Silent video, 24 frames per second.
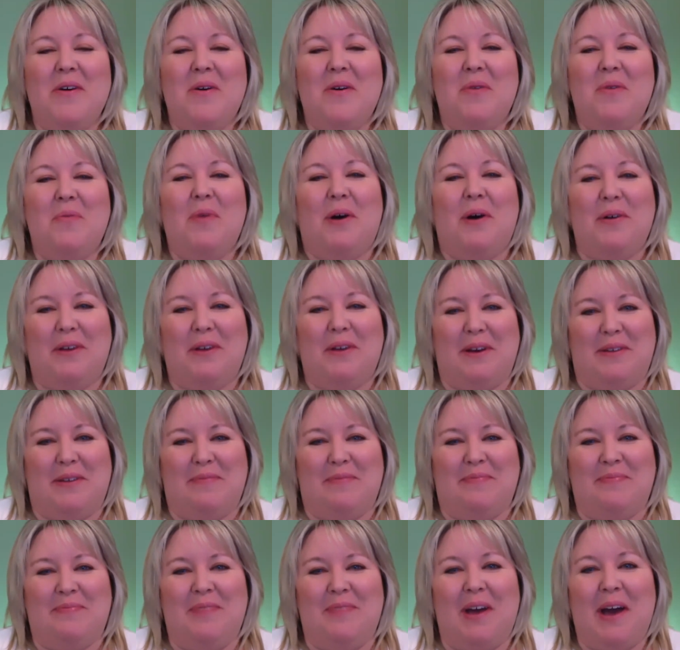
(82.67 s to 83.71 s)

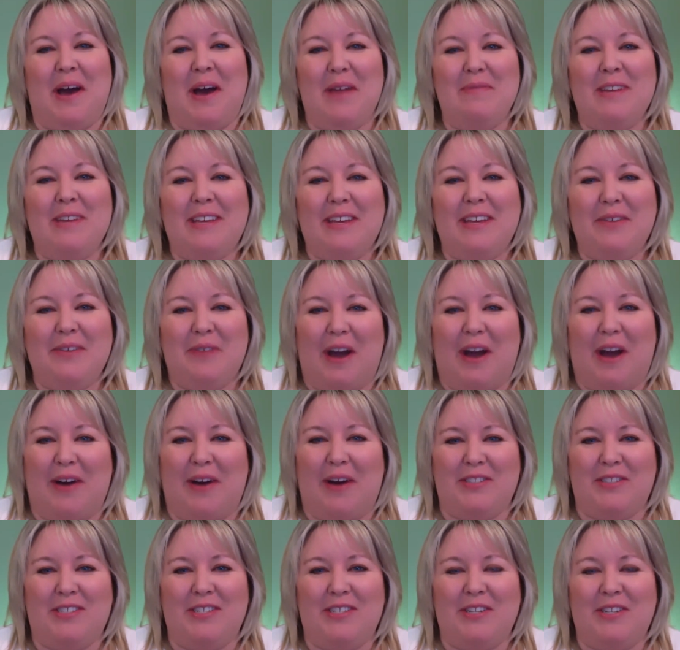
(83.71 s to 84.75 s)
Welcome. I'm Nikki
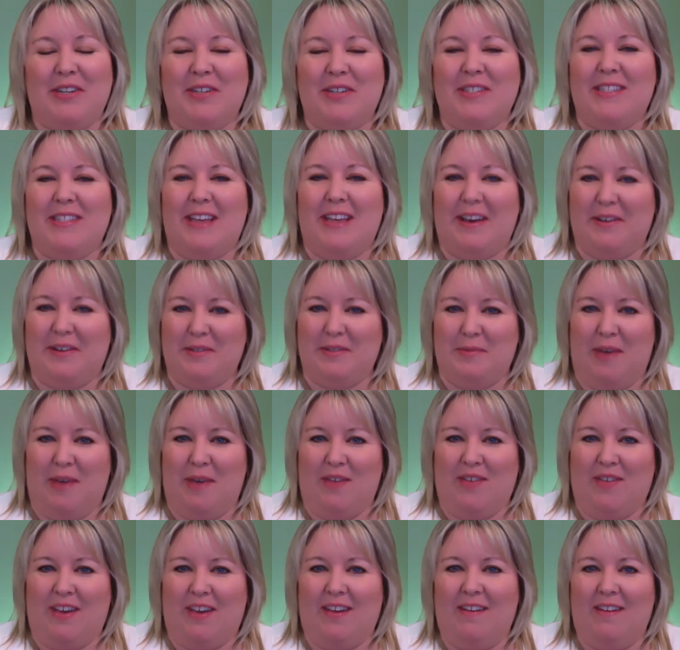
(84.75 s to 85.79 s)
Rausch, your sales
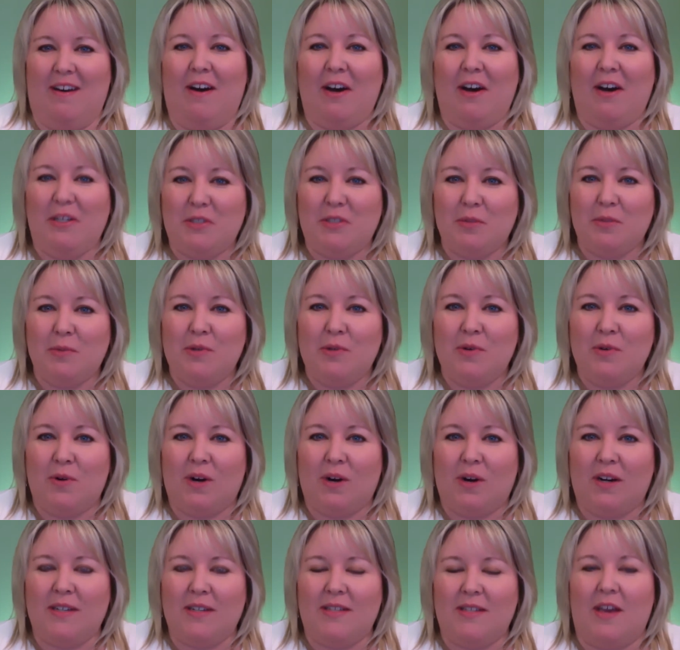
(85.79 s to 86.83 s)
maven.
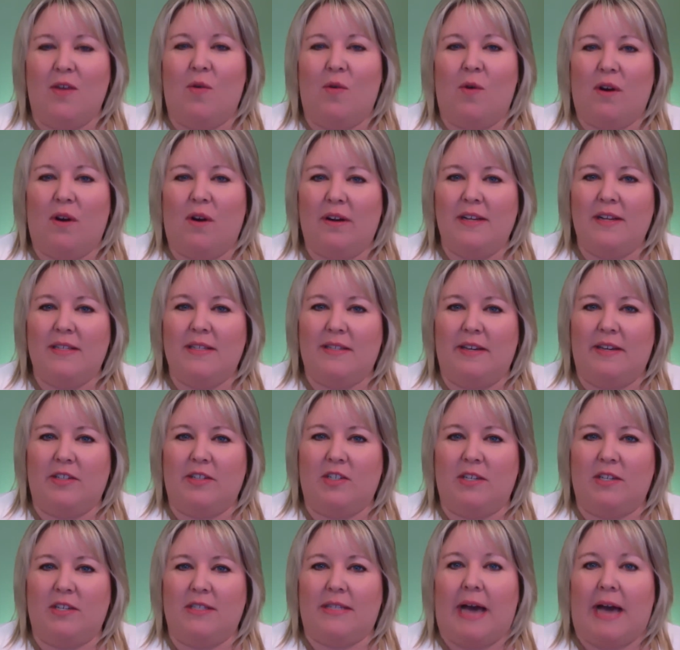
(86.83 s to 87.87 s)
Entrepreneurs and
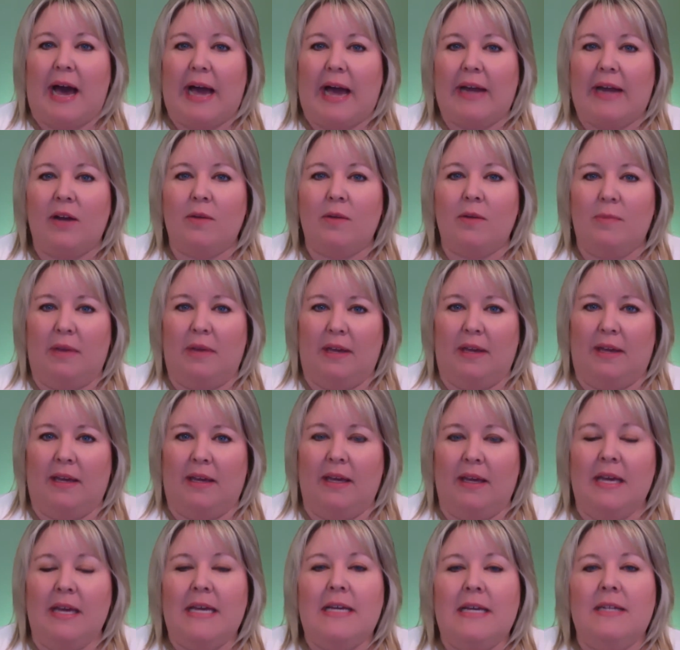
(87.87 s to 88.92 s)
organizations hire
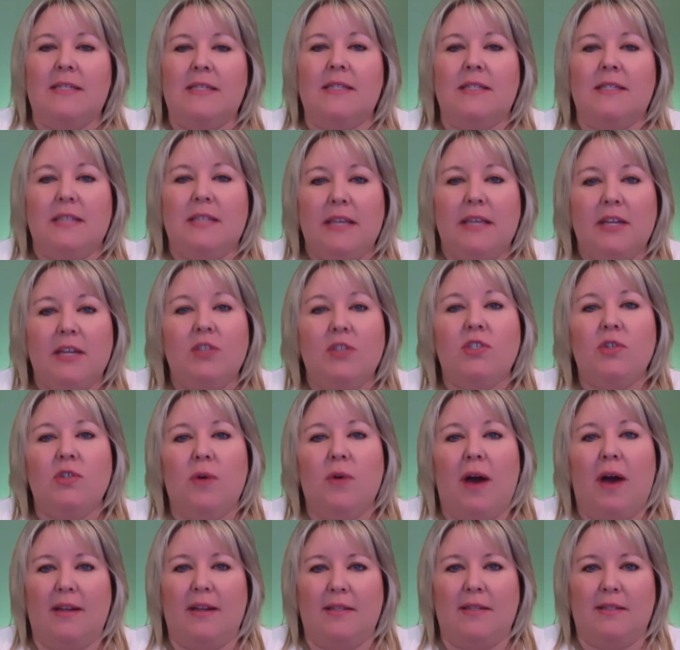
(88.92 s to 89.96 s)
me to teach you
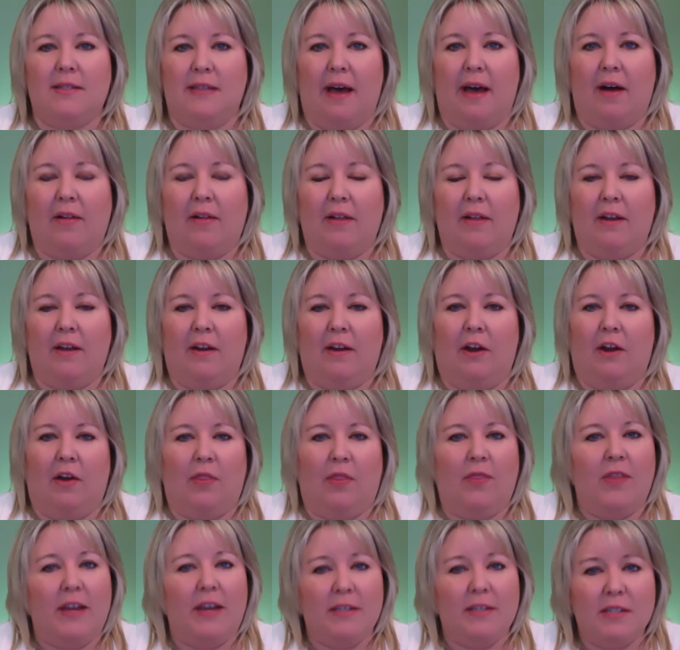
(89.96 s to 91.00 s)
how to sell in an
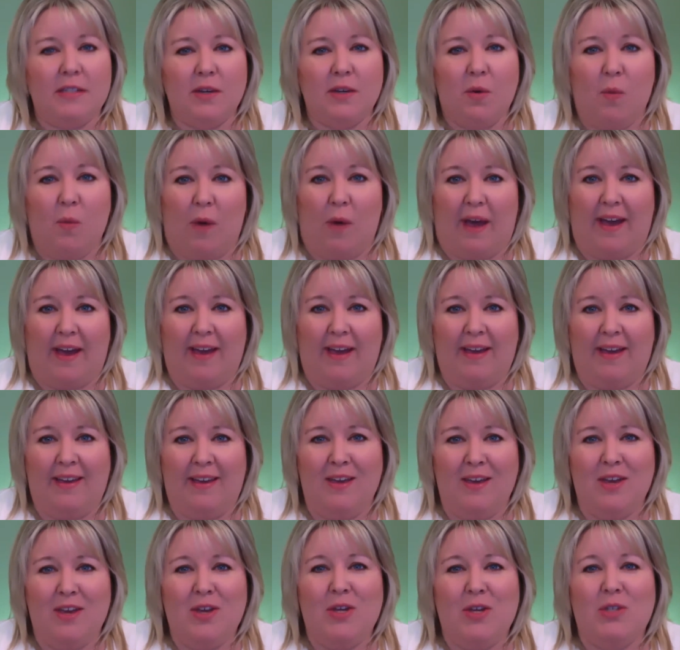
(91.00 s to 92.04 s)
authentic
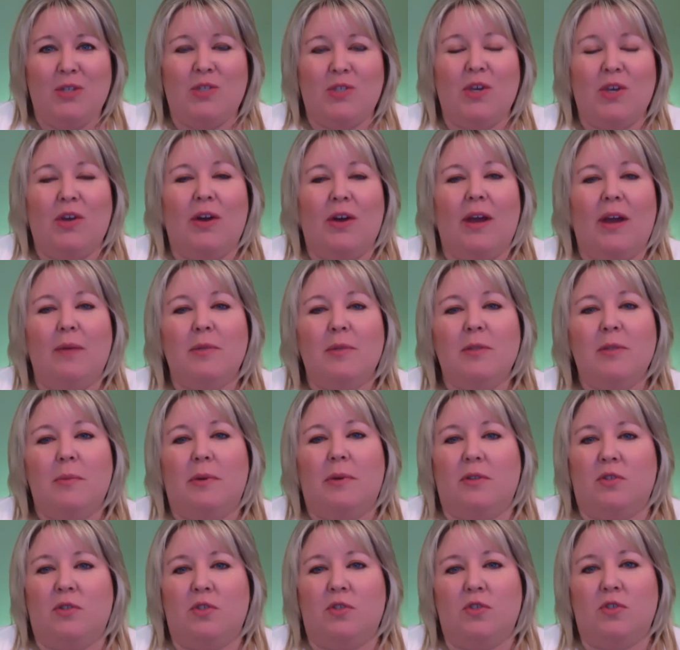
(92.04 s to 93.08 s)
way so you're able to
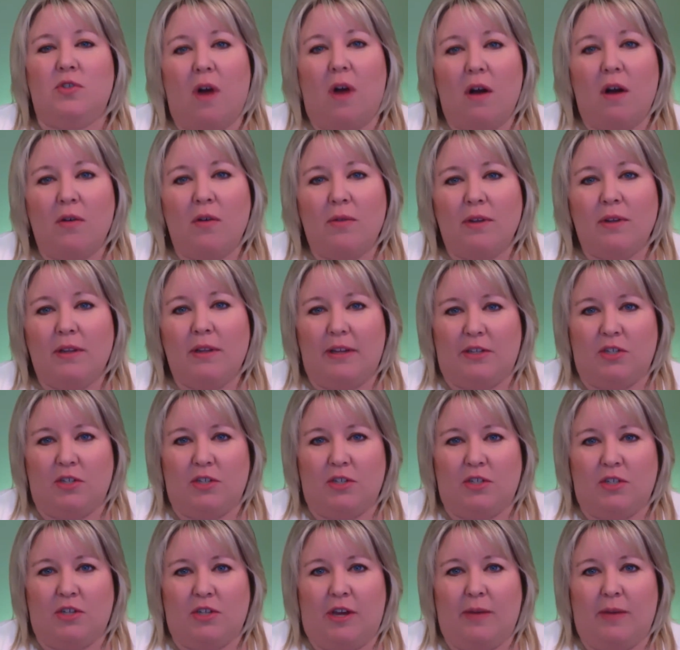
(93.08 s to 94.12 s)
build strong
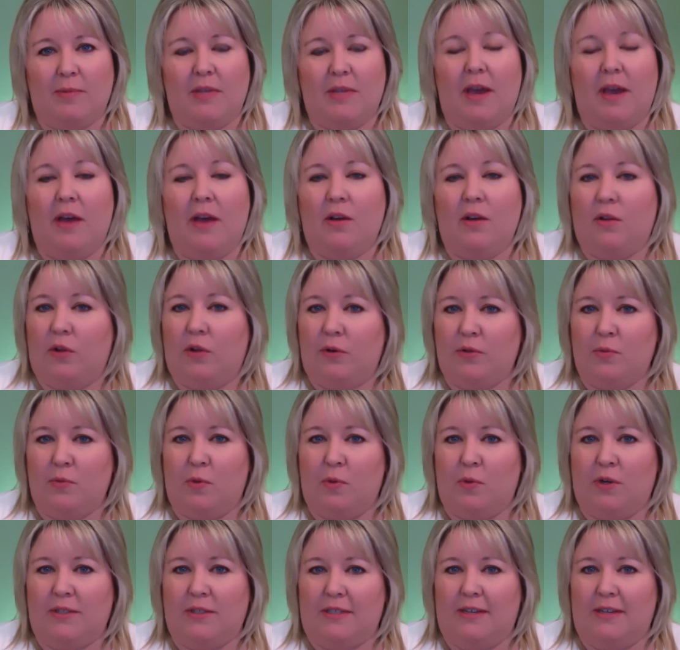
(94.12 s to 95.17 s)
relationships and close
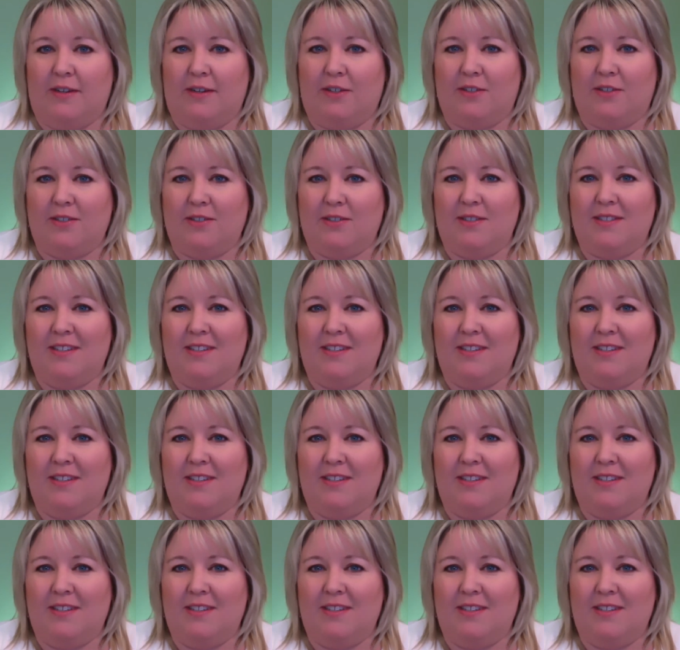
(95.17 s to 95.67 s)
more deals.